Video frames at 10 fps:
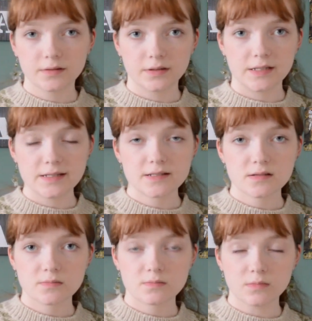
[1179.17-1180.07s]

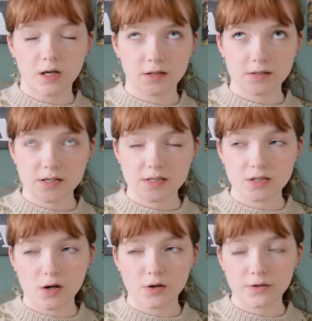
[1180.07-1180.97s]
this undyed
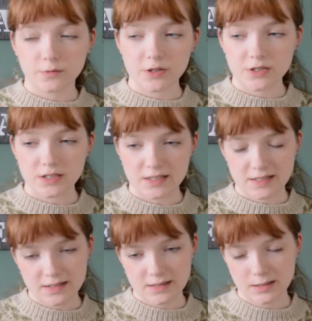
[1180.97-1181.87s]
yarn, which
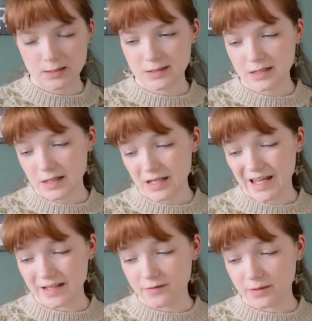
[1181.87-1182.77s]
is
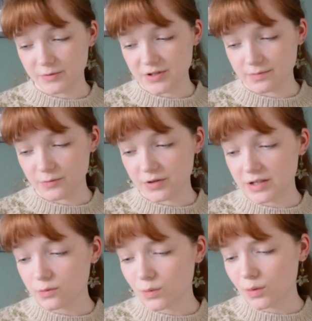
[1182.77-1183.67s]
85%
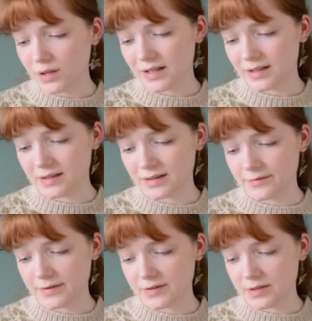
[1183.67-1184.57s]
merino wool and
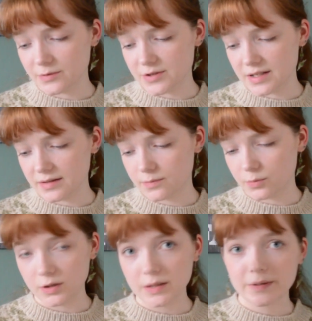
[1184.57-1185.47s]
15%
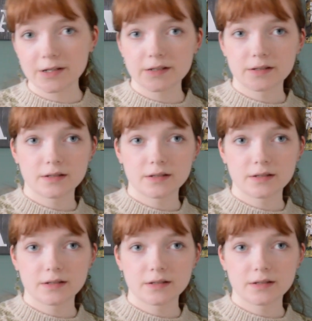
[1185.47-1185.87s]
polyamide.